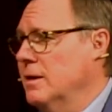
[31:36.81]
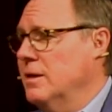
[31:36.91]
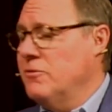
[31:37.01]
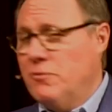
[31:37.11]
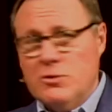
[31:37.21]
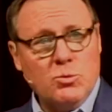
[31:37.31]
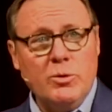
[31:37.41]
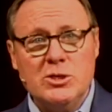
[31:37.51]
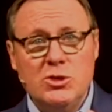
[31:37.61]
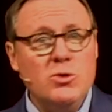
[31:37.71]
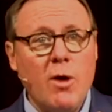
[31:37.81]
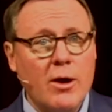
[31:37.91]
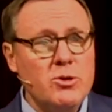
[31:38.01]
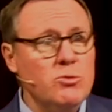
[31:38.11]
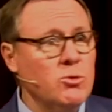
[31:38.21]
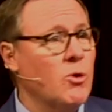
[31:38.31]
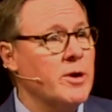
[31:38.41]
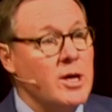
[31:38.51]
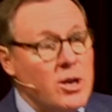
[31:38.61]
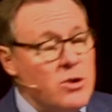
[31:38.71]
And the first one is, Who are you,
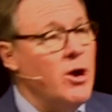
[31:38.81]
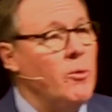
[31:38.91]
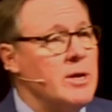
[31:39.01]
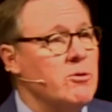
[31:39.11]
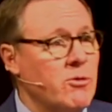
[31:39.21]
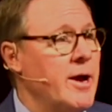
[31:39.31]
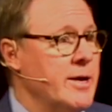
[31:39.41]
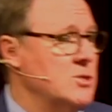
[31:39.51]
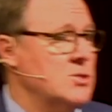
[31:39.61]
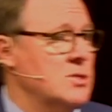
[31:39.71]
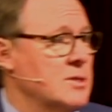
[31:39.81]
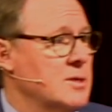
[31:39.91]
Lord? Knowing Christ.